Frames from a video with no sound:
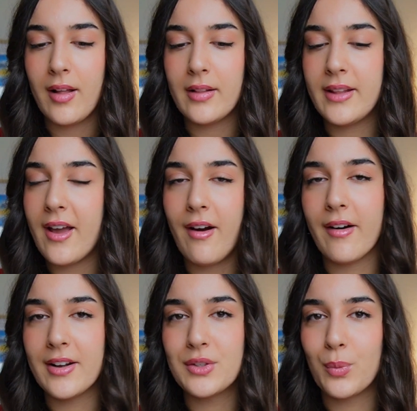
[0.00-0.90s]
they
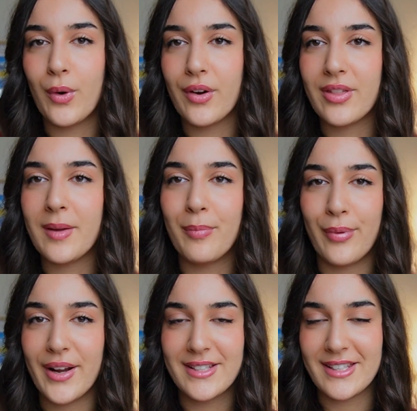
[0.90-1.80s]
aren't worth
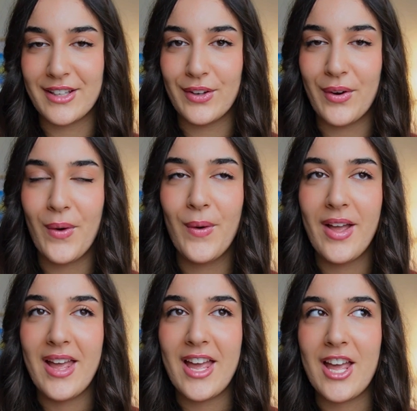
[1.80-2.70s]
impressing, you know.
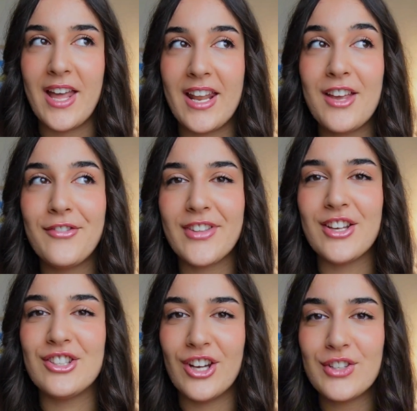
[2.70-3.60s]
And if
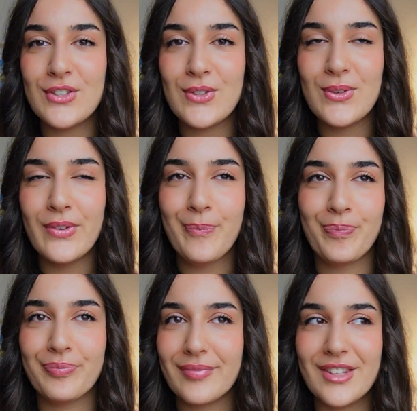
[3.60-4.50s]
they judge you,
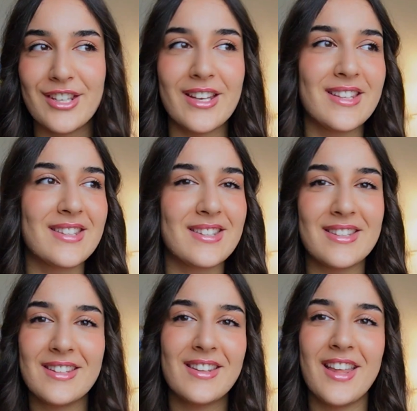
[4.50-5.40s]
just
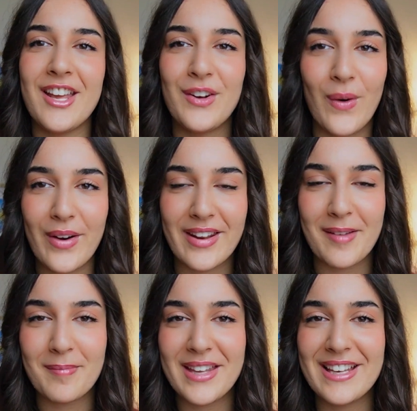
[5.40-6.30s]
ignore
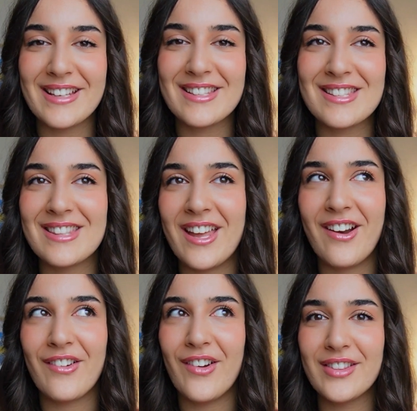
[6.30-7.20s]
them, because they
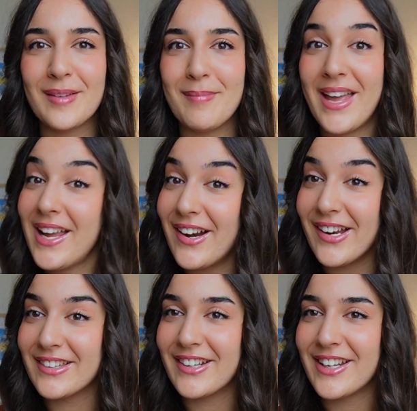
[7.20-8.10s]
are not the main
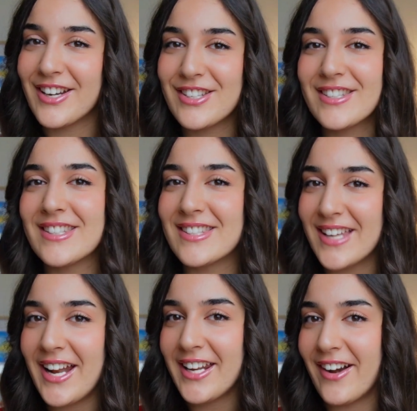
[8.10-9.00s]
character. They're just a
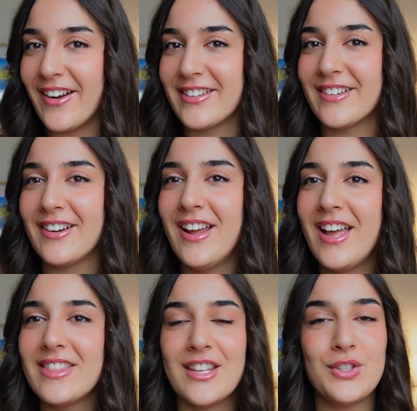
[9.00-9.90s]
side character
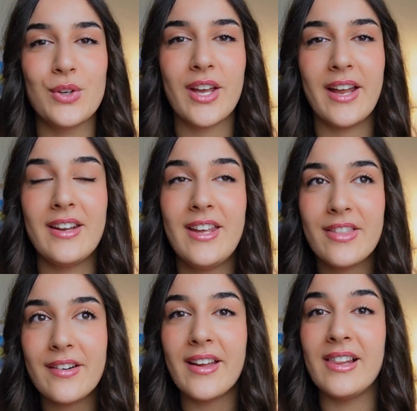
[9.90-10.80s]
that you can
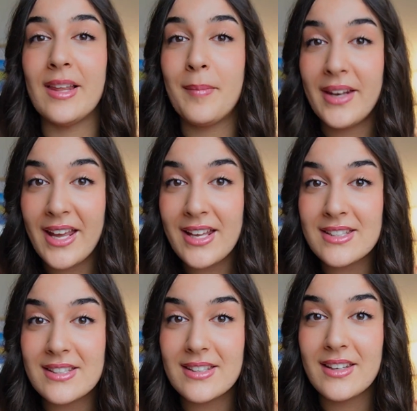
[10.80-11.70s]
either
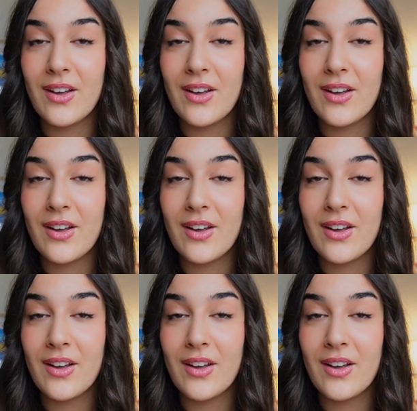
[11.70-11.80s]
eliminate